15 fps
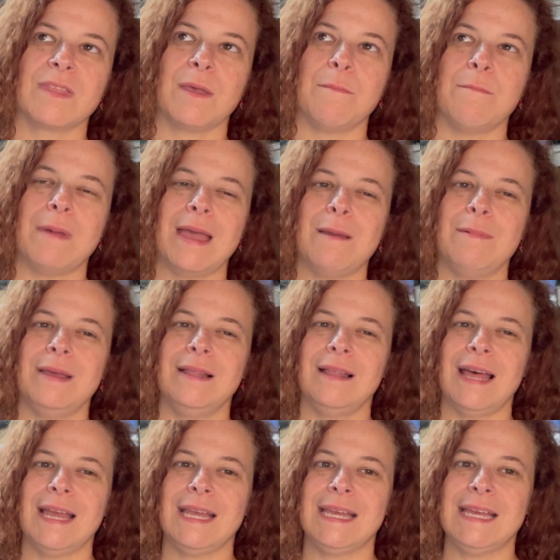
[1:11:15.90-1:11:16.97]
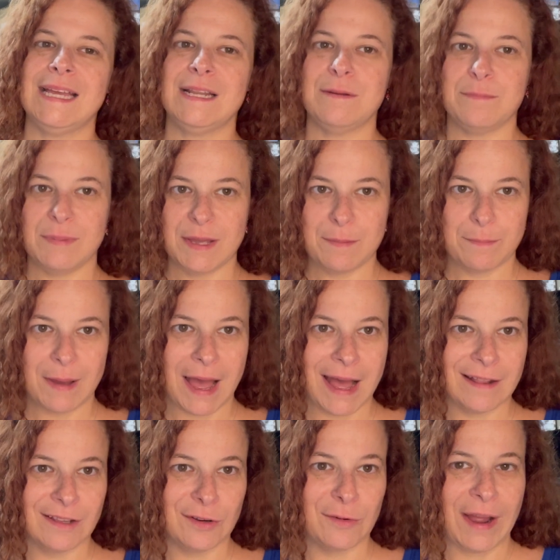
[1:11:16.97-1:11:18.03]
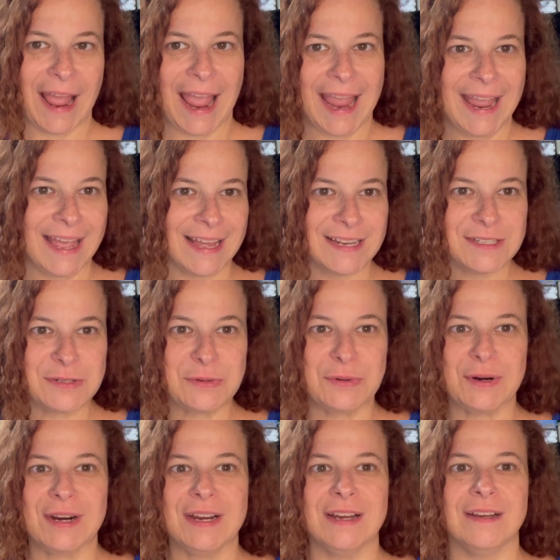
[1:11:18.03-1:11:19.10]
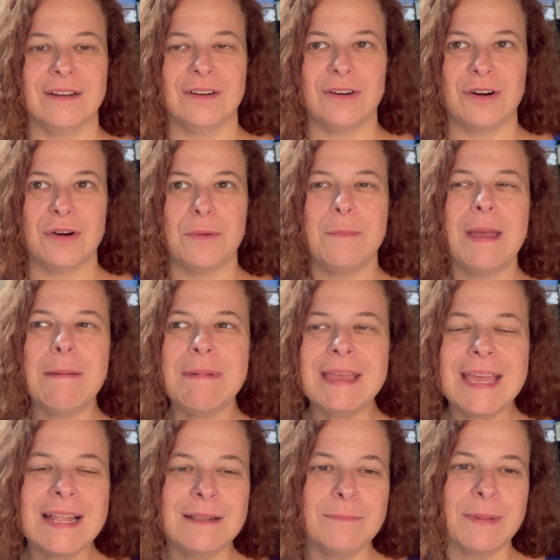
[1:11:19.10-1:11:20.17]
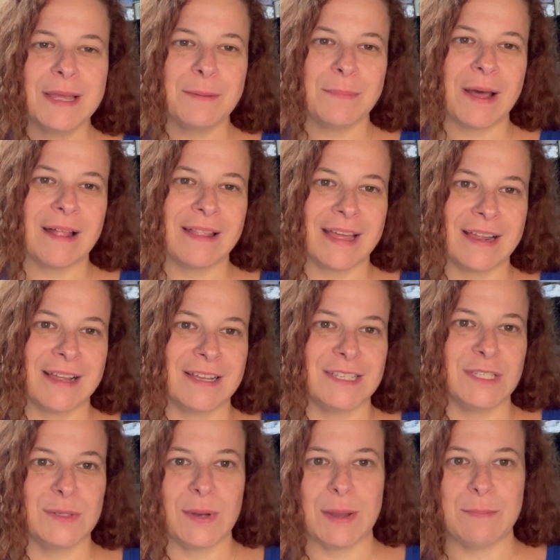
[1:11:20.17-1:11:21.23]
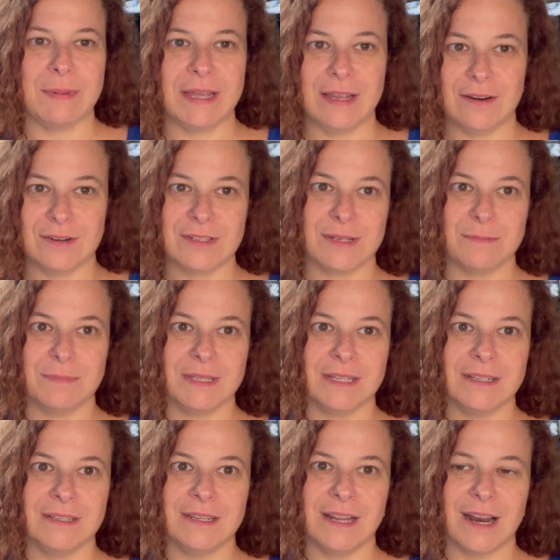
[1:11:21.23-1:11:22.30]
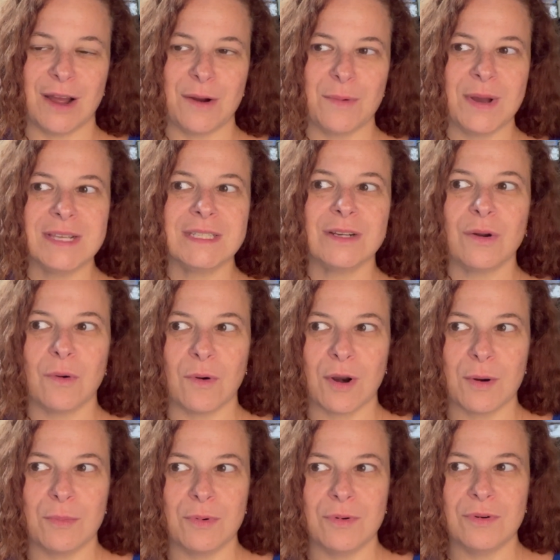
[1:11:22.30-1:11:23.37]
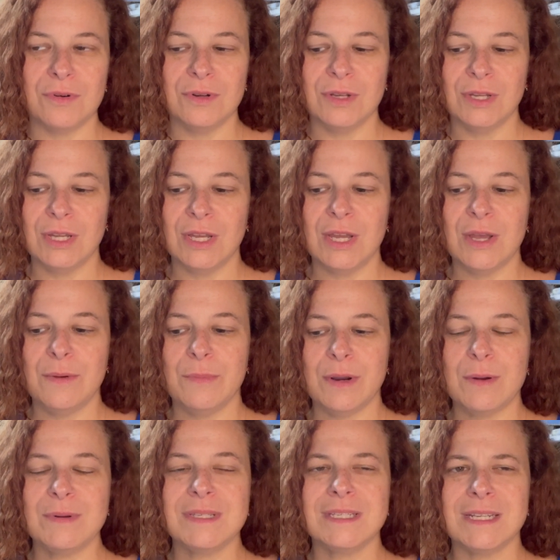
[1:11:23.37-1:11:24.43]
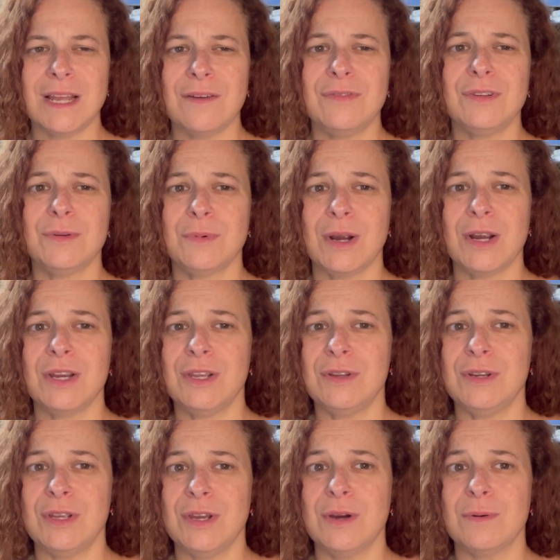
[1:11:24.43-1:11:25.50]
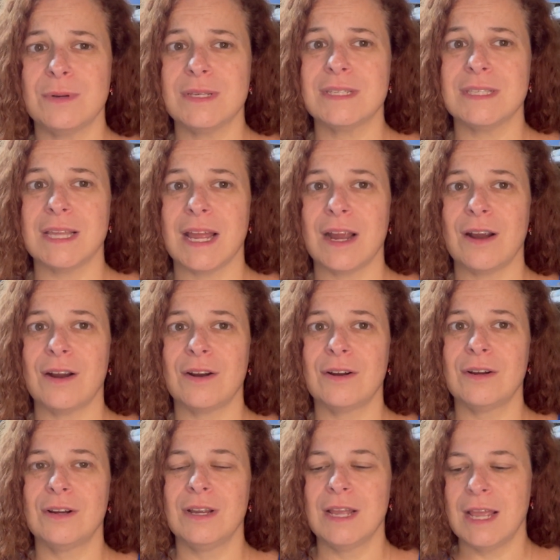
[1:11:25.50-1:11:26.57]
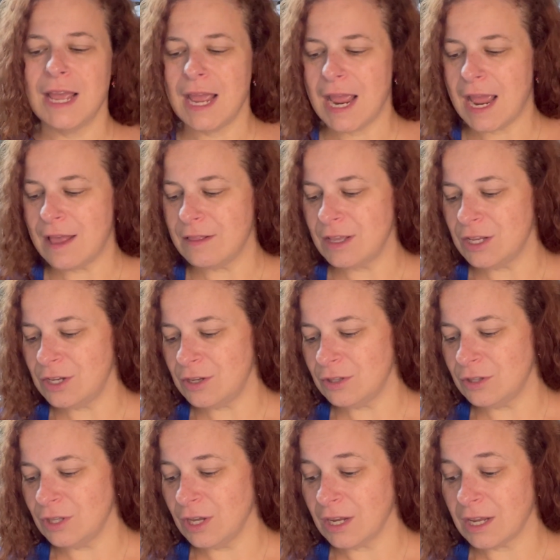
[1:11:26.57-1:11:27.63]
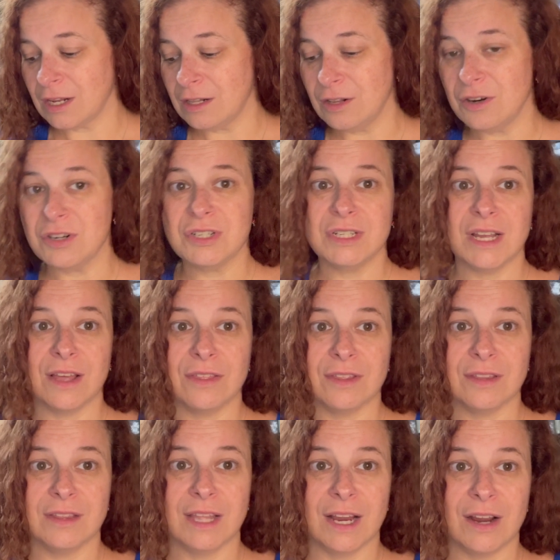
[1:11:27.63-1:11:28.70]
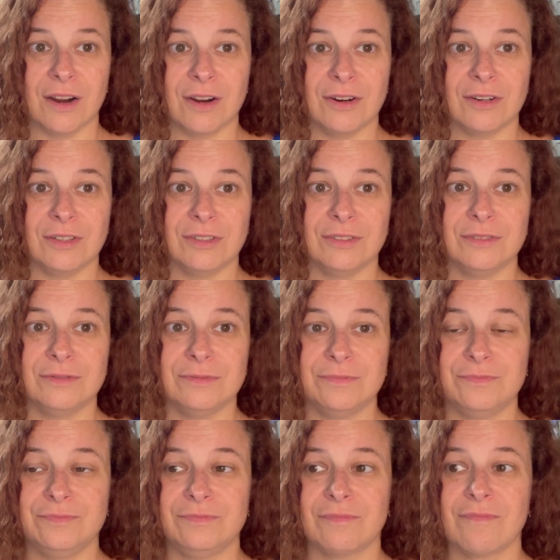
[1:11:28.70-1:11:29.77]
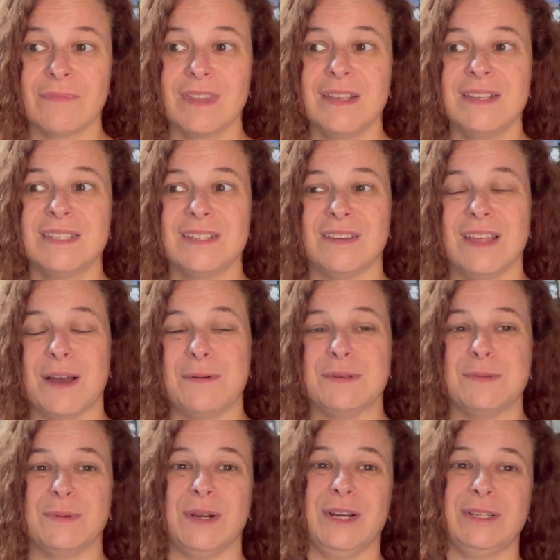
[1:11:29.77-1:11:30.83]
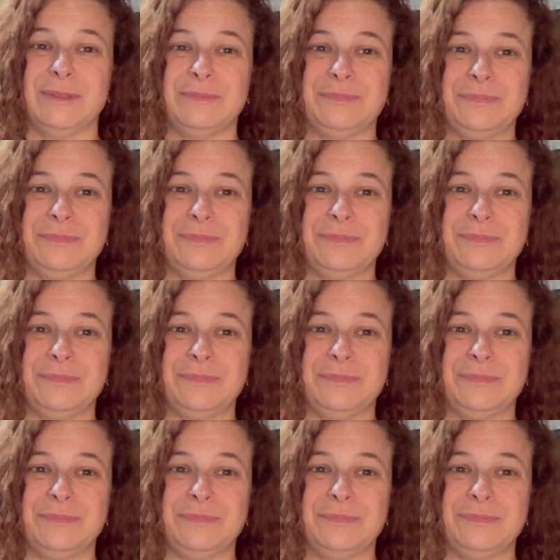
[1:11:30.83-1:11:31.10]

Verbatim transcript: maybe like getting bit by a little ant or a, or maybe getting bit by like a sweat bee or something. You know, it wasn't horrible, but it was enough to where you knew it was there. And then you'd look and there's nothing there. So that was weird.